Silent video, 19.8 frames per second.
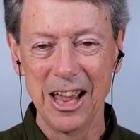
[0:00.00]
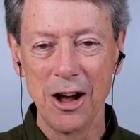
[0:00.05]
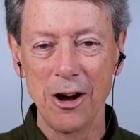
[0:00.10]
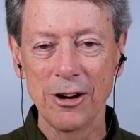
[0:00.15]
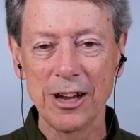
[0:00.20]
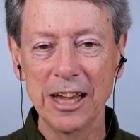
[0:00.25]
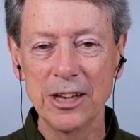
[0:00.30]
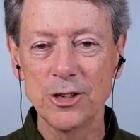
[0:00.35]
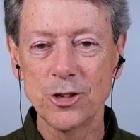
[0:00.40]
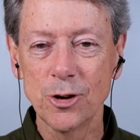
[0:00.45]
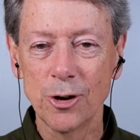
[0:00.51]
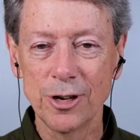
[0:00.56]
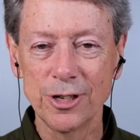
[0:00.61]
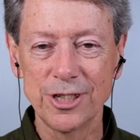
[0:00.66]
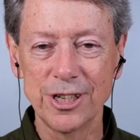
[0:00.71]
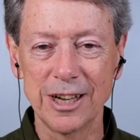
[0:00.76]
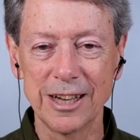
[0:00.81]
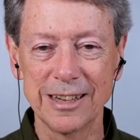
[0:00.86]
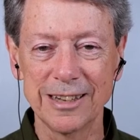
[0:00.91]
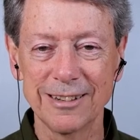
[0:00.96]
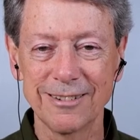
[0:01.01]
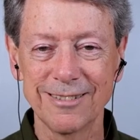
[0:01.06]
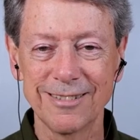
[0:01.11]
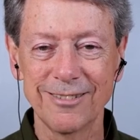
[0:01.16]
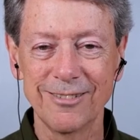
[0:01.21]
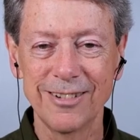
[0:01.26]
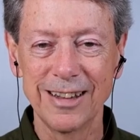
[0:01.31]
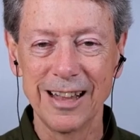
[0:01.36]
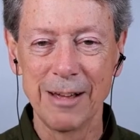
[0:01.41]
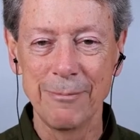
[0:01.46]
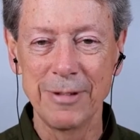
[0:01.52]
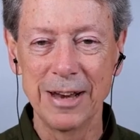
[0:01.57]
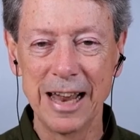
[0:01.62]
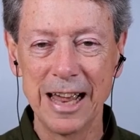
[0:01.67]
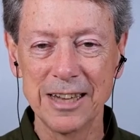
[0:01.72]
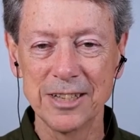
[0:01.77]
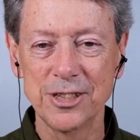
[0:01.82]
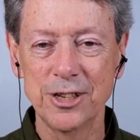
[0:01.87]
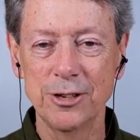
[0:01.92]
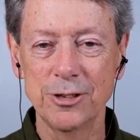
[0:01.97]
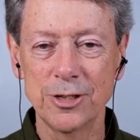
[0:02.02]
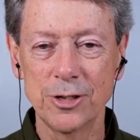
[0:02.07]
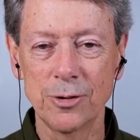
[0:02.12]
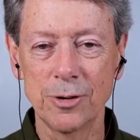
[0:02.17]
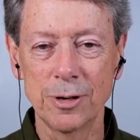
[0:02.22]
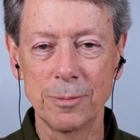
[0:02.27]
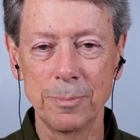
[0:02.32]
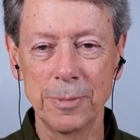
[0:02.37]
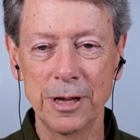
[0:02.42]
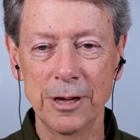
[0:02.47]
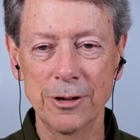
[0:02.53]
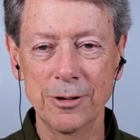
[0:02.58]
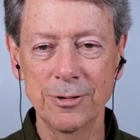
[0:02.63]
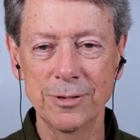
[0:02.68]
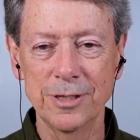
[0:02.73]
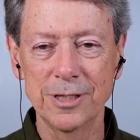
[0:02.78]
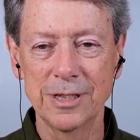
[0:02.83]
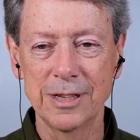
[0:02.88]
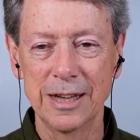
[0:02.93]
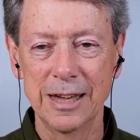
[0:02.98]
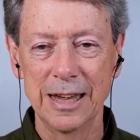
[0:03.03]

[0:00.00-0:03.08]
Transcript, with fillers: Okay, Georgia, I'm going to ask you to unmute.